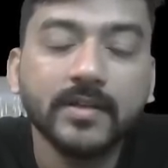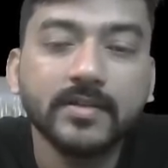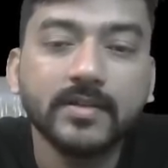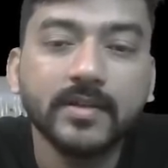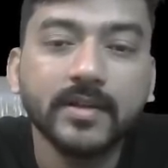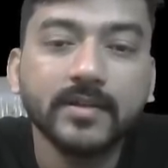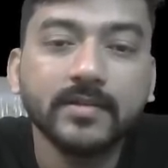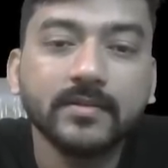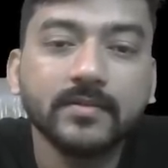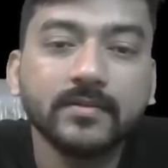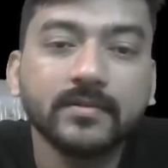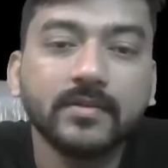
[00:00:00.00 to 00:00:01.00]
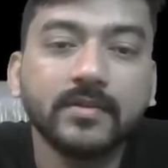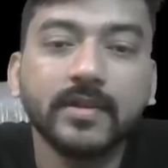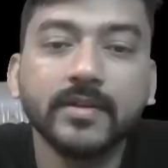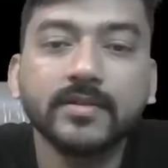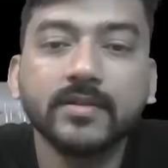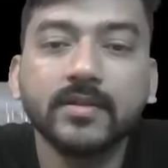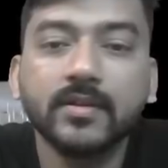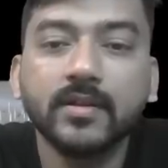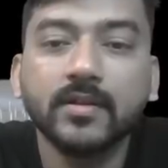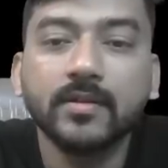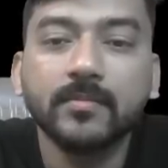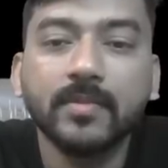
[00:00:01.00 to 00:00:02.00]
dx
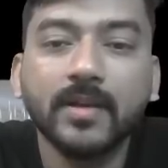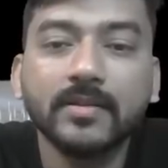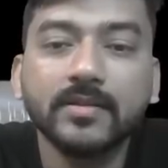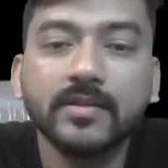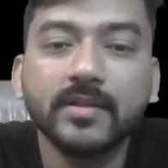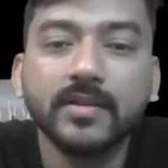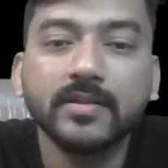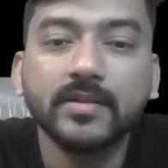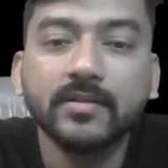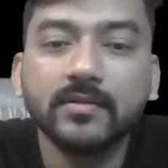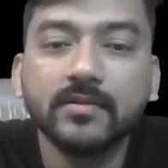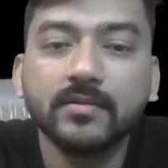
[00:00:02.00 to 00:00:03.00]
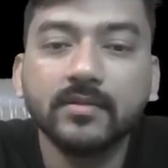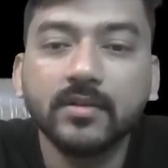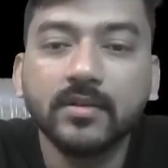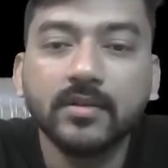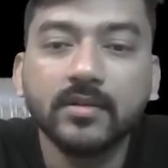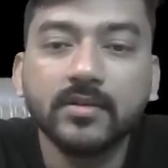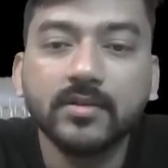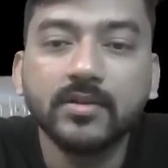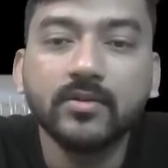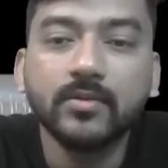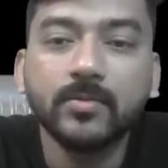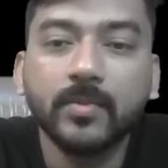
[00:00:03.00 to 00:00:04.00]
plus integration
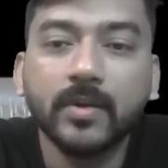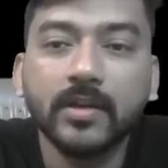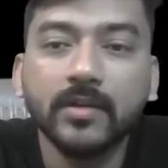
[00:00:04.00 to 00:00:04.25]
0 to pi